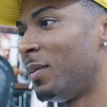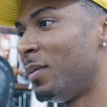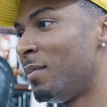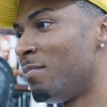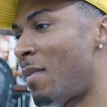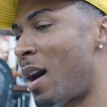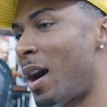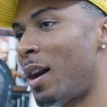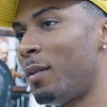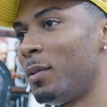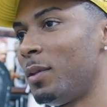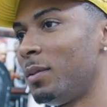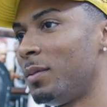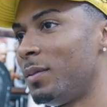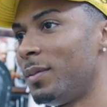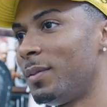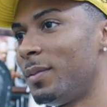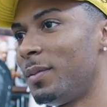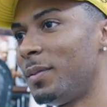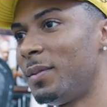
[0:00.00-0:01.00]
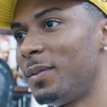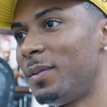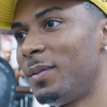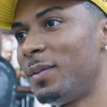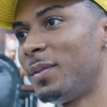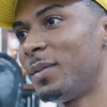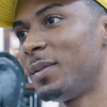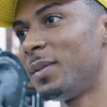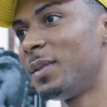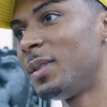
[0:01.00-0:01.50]
Mama,
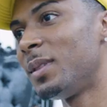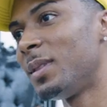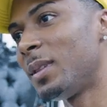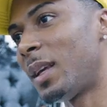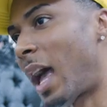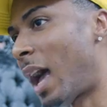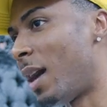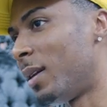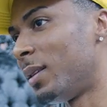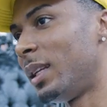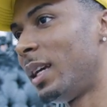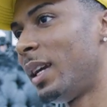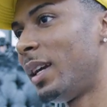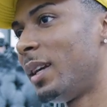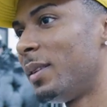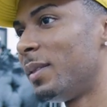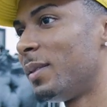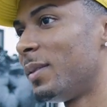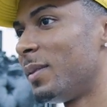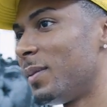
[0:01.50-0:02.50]
all that.